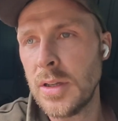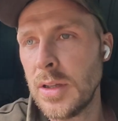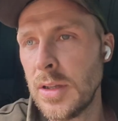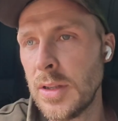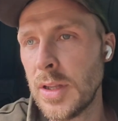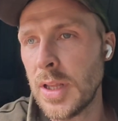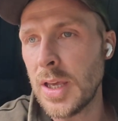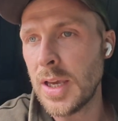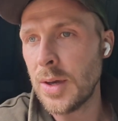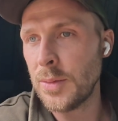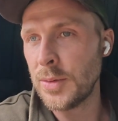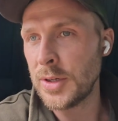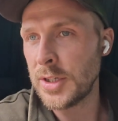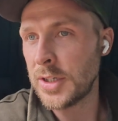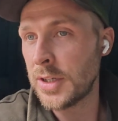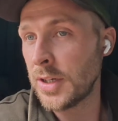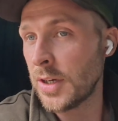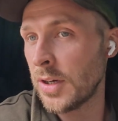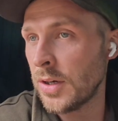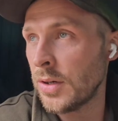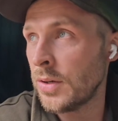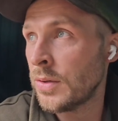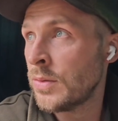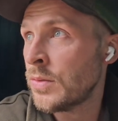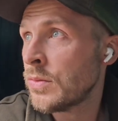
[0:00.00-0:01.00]
There we
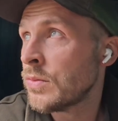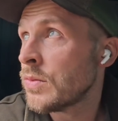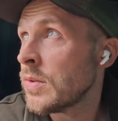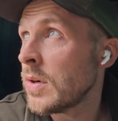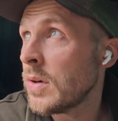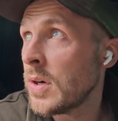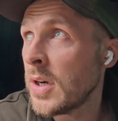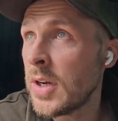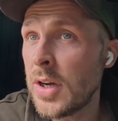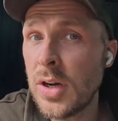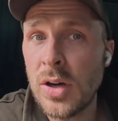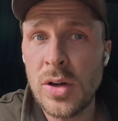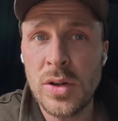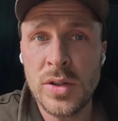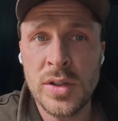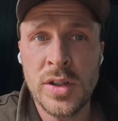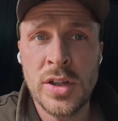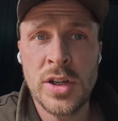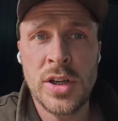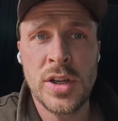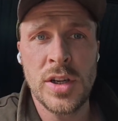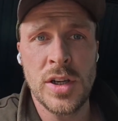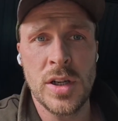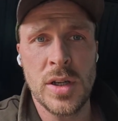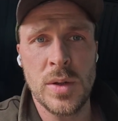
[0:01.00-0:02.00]
go. Right on
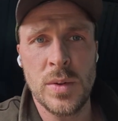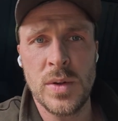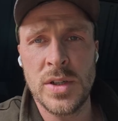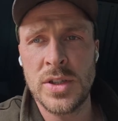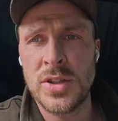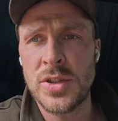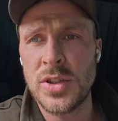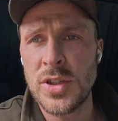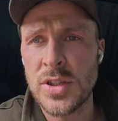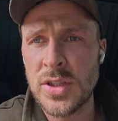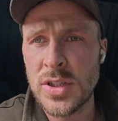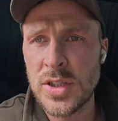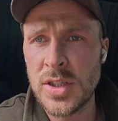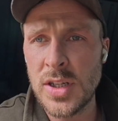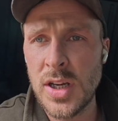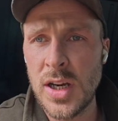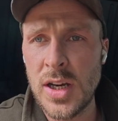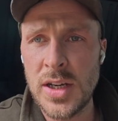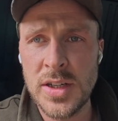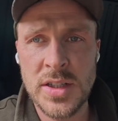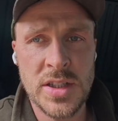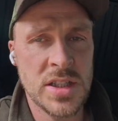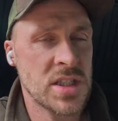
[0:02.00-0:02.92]
cue, it's just started